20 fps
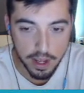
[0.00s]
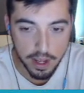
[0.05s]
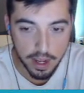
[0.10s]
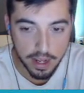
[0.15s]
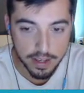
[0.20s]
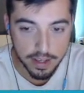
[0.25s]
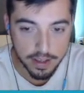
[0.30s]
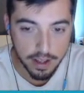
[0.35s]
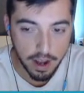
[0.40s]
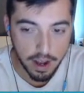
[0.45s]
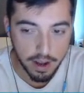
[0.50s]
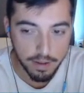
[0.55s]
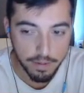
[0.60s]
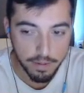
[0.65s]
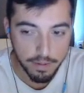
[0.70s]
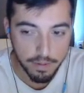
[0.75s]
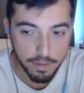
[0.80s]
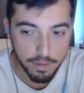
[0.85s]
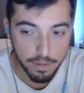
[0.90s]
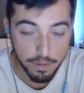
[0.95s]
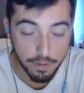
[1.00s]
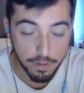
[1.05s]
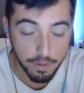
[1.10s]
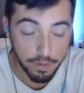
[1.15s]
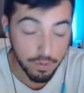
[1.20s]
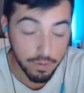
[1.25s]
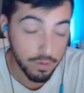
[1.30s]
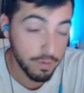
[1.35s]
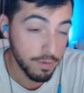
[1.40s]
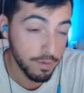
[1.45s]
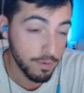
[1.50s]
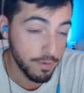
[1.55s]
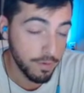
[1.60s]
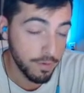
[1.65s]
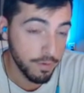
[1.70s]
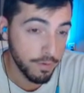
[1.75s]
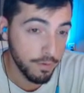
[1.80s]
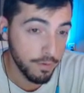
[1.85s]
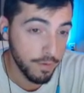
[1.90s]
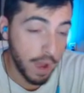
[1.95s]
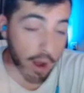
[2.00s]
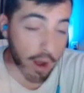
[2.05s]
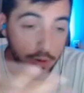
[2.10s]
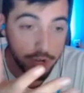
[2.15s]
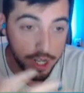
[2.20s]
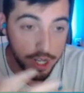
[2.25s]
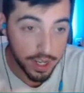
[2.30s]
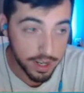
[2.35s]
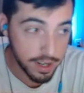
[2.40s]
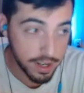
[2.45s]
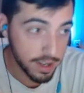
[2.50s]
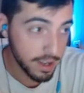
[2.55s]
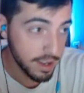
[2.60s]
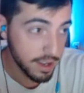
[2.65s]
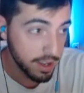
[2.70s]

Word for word: It's not founded